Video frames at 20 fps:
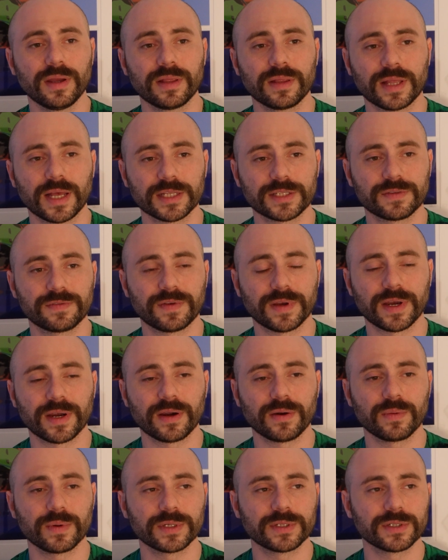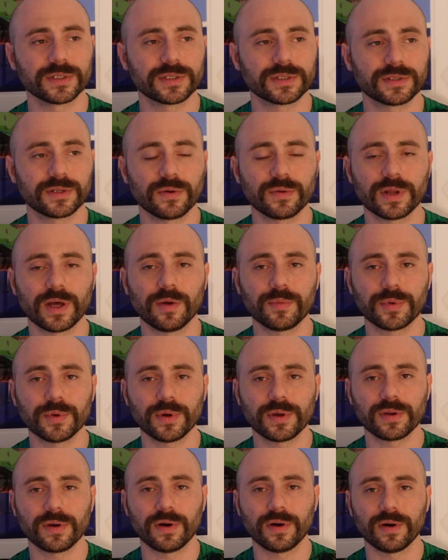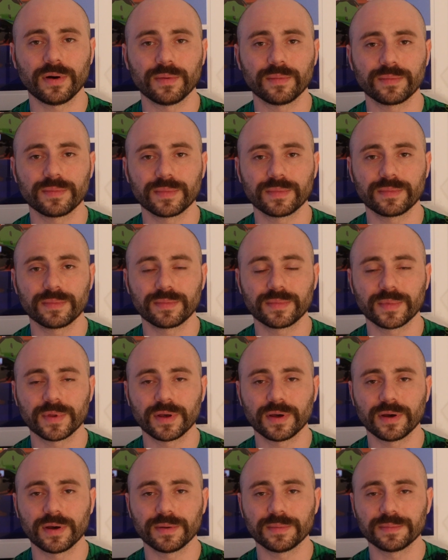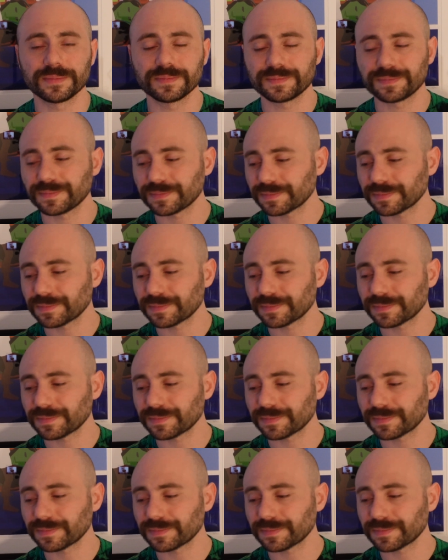That's fair. We just don't help you at all. And